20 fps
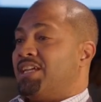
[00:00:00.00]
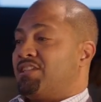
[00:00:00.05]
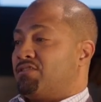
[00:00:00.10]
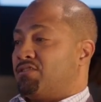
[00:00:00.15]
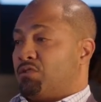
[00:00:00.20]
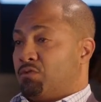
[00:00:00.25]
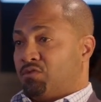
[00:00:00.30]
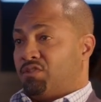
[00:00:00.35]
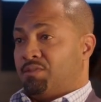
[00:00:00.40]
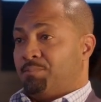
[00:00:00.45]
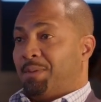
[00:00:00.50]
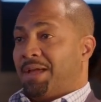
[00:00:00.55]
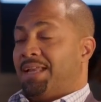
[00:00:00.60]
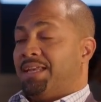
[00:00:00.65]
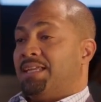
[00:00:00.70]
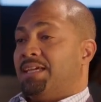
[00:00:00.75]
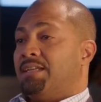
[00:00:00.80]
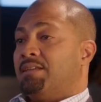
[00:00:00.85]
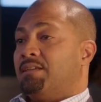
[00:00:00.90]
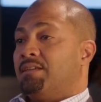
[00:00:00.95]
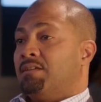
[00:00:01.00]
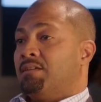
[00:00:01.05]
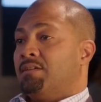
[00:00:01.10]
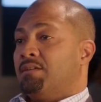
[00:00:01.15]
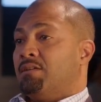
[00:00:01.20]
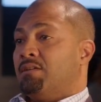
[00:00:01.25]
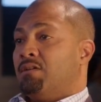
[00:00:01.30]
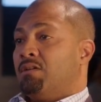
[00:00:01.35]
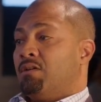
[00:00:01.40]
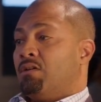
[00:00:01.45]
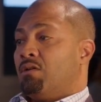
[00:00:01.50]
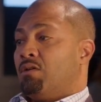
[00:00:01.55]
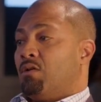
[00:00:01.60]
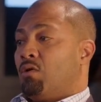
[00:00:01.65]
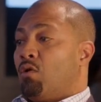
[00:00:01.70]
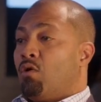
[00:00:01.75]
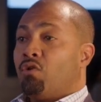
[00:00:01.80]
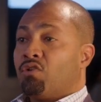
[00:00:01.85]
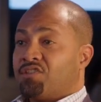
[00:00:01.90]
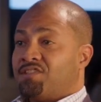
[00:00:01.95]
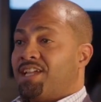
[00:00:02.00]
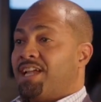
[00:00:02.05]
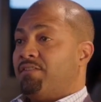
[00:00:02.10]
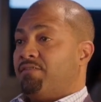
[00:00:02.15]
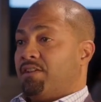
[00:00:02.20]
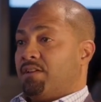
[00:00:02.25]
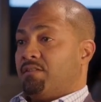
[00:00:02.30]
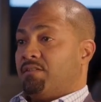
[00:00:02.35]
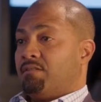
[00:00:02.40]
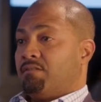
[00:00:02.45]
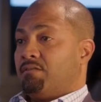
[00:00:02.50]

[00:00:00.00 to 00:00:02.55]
is to spend it or save it.